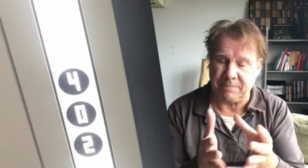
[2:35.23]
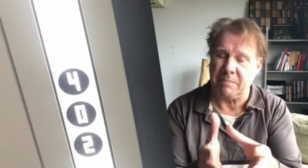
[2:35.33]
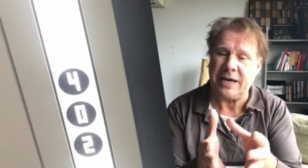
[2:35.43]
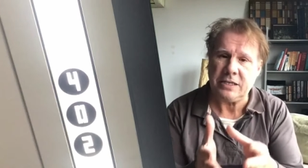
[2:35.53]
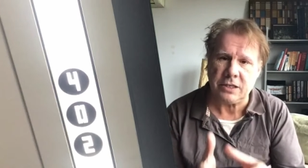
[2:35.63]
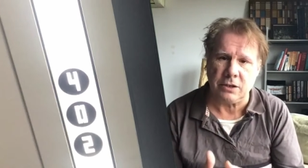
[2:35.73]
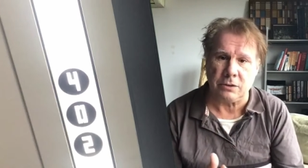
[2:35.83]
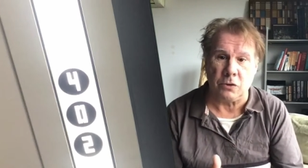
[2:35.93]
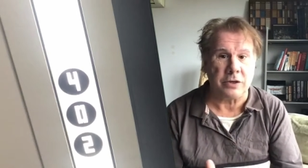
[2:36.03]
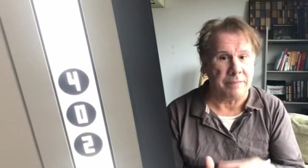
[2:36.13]
It makes you
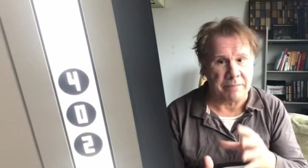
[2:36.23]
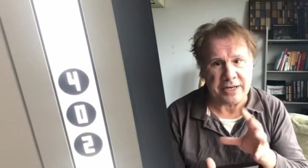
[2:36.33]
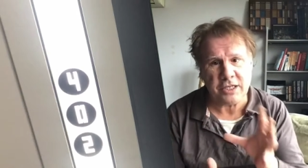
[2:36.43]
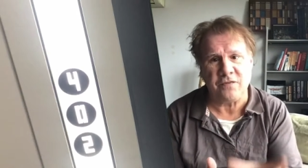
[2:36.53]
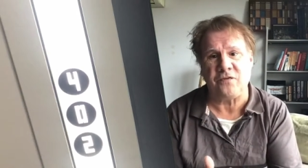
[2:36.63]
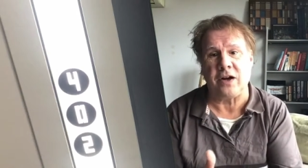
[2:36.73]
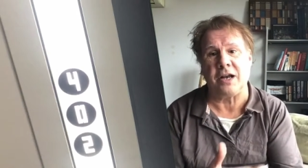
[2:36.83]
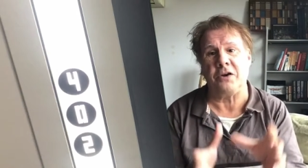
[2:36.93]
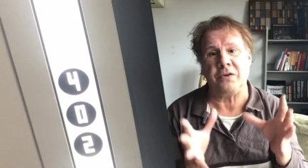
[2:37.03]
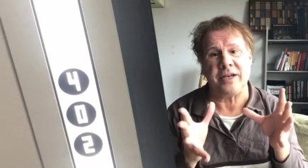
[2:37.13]
look, it makes you
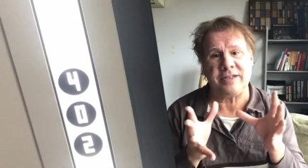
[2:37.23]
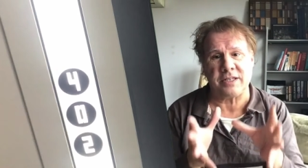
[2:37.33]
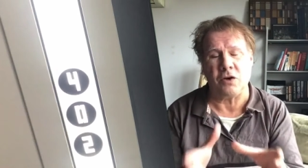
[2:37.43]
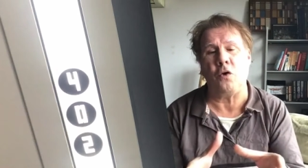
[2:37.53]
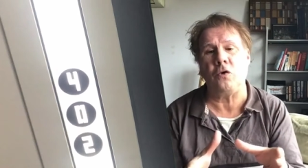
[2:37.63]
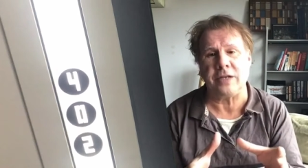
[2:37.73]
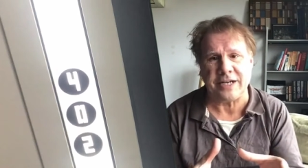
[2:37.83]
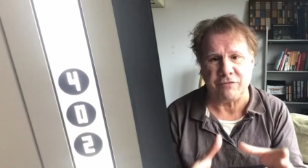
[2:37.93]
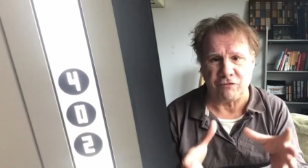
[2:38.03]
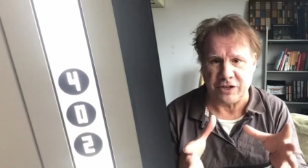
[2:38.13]
follow. It's all
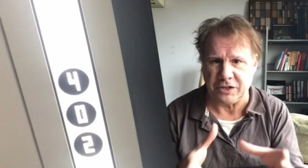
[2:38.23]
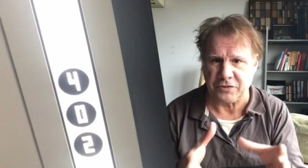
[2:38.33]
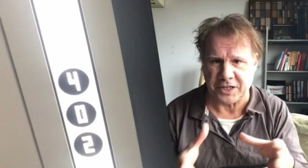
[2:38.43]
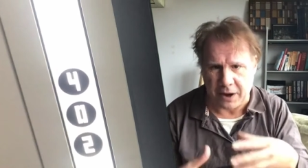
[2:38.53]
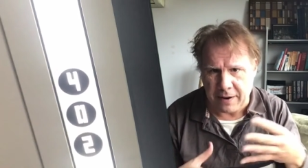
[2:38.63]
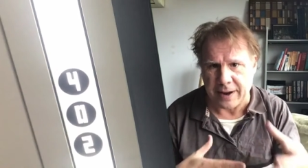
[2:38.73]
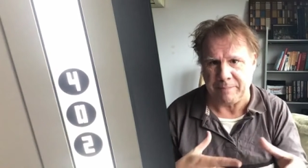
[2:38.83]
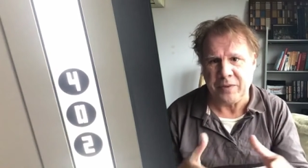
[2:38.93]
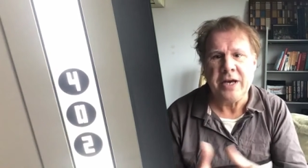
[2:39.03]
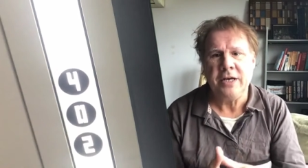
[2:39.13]
in real
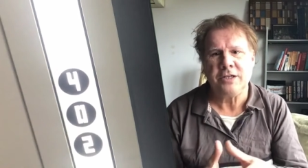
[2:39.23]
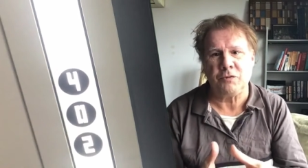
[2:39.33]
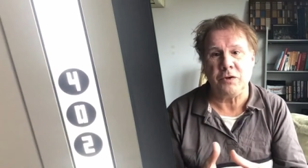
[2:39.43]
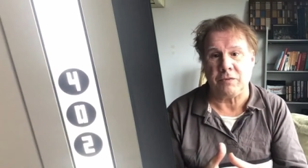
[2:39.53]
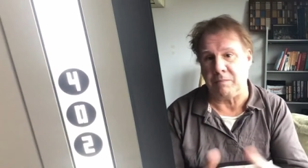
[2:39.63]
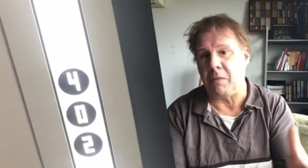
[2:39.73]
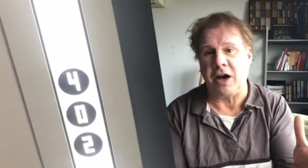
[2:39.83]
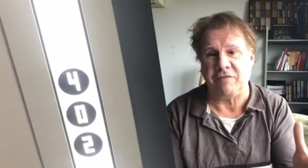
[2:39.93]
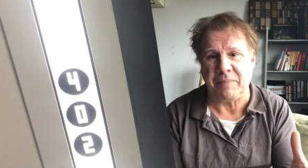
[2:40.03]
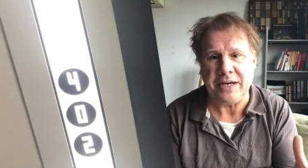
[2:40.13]
time. It
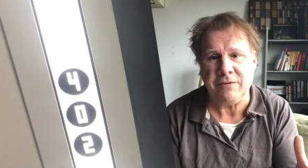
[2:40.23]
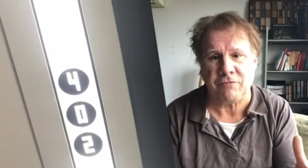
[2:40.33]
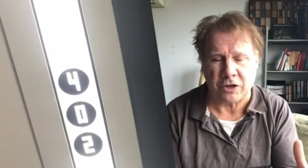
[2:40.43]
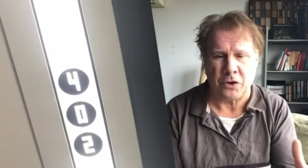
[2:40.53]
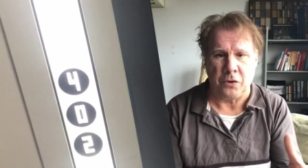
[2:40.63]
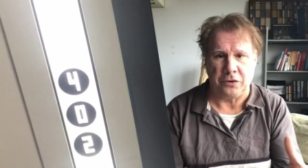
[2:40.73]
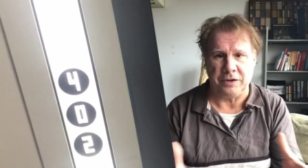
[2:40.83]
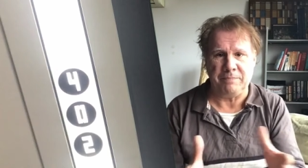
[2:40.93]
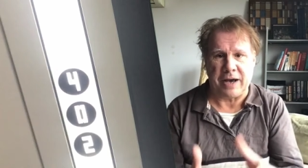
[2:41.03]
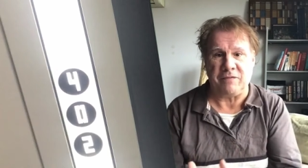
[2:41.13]
might have been
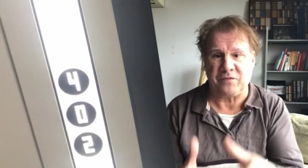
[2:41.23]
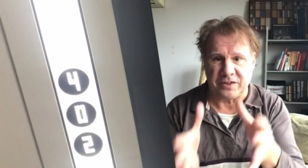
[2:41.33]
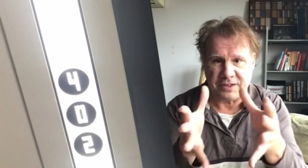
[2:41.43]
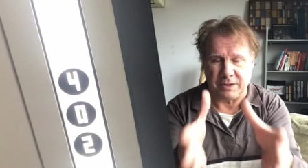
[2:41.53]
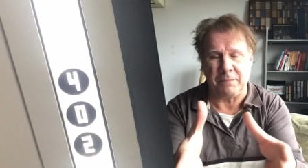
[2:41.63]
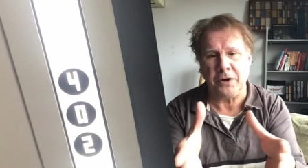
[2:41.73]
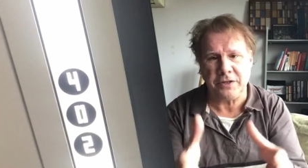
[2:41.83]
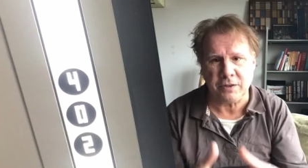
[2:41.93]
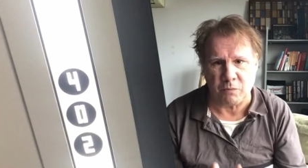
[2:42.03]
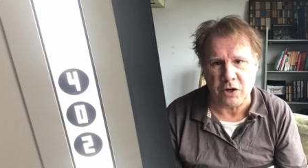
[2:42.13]
recorded, but for the
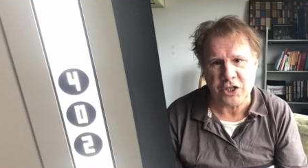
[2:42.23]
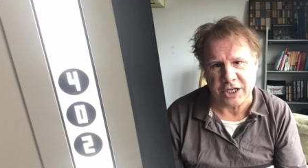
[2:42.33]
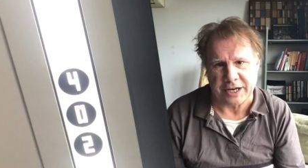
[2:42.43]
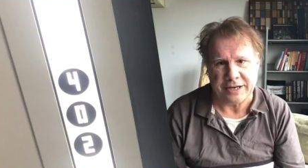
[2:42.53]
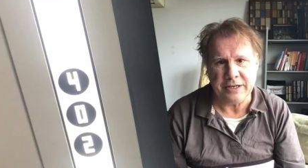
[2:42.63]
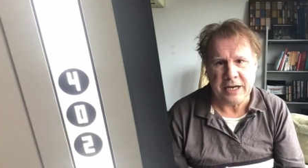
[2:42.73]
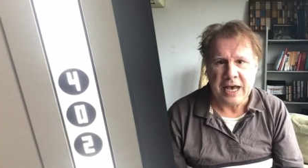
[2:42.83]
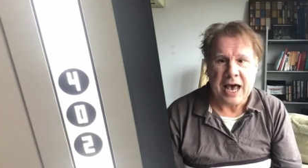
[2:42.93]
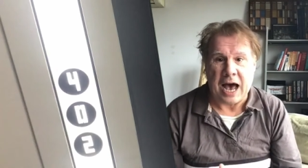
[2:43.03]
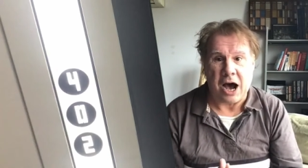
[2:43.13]
person watching it,
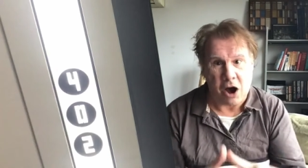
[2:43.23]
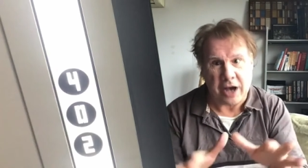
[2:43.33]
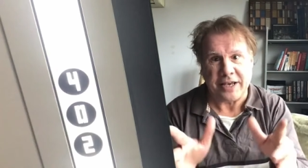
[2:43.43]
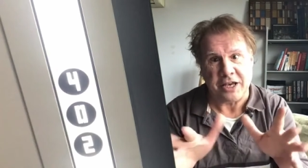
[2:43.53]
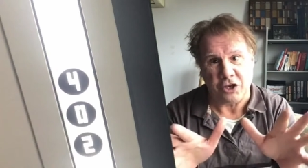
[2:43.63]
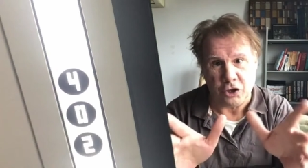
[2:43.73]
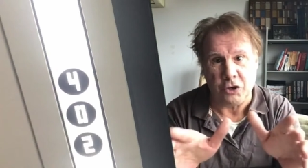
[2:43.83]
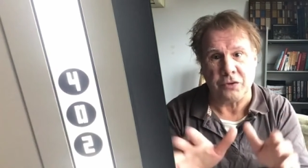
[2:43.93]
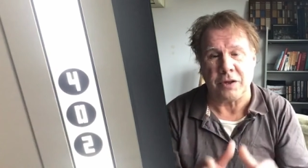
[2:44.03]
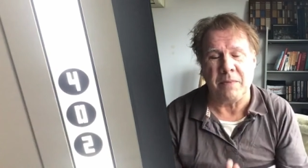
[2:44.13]
i.e.
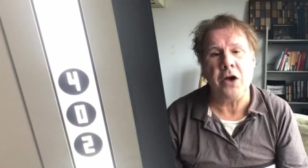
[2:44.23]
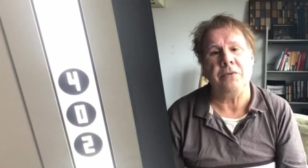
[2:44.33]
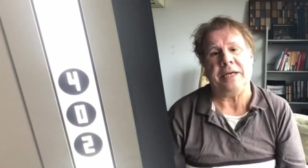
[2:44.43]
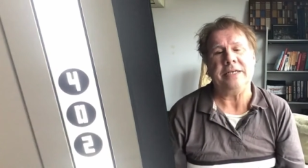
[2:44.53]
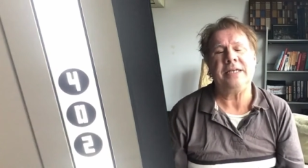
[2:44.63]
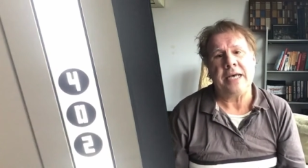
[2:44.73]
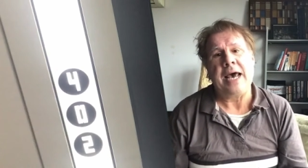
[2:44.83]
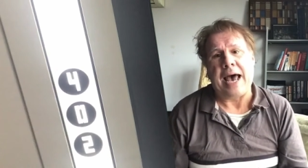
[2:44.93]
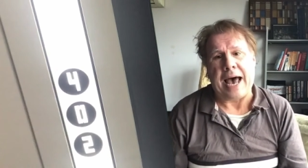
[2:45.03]
you at the moment,